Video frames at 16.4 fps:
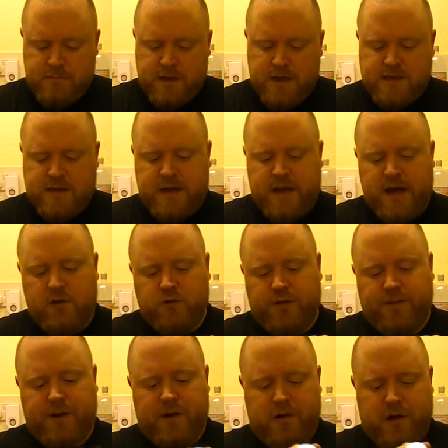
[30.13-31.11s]
It's an
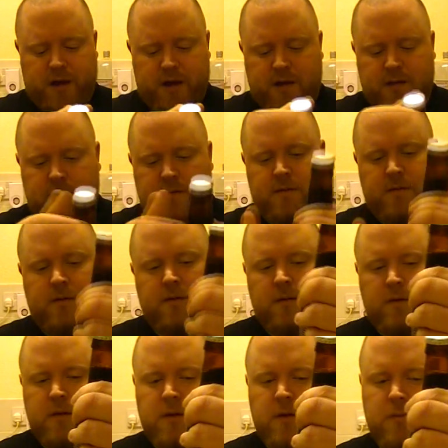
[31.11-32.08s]
Elderberry
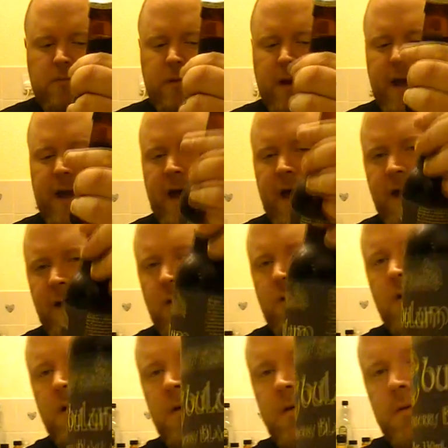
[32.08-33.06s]
black ale,